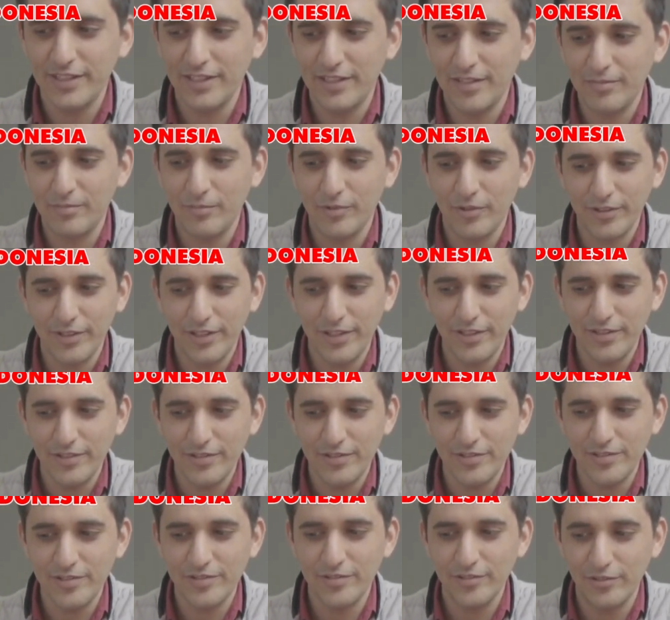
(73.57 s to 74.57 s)
be a
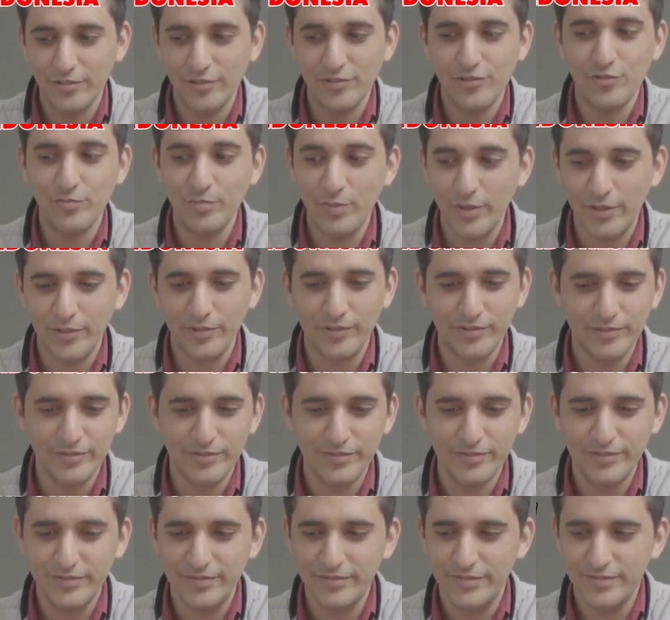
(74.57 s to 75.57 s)
huge asset
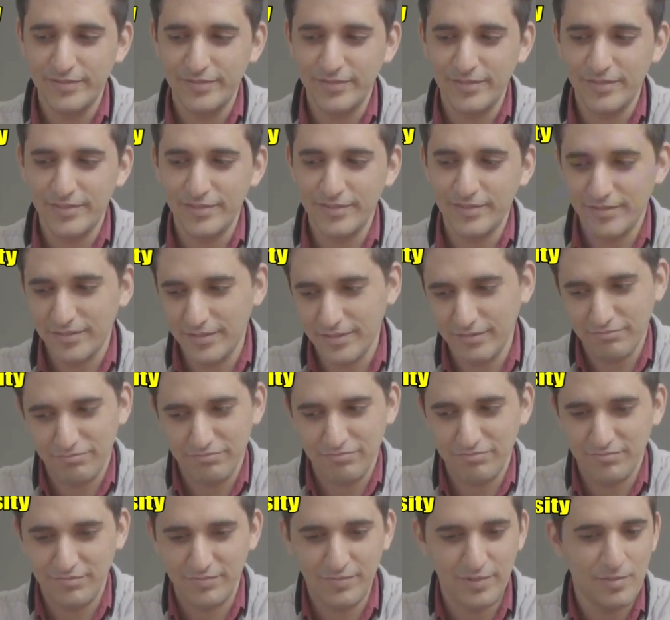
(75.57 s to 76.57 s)
in your
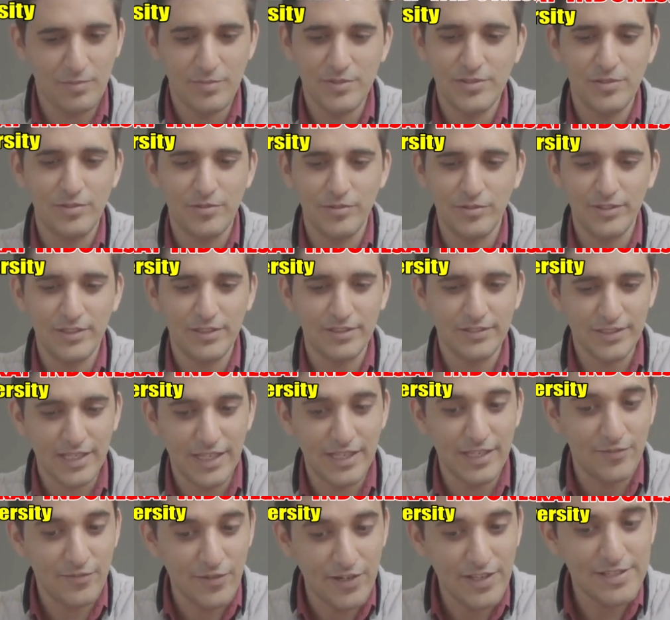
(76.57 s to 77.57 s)
professional
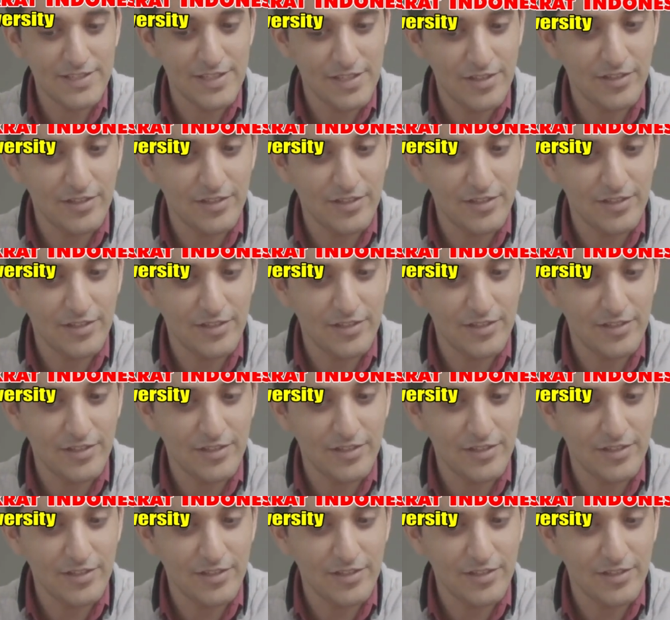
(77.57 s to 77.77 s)
toolkit.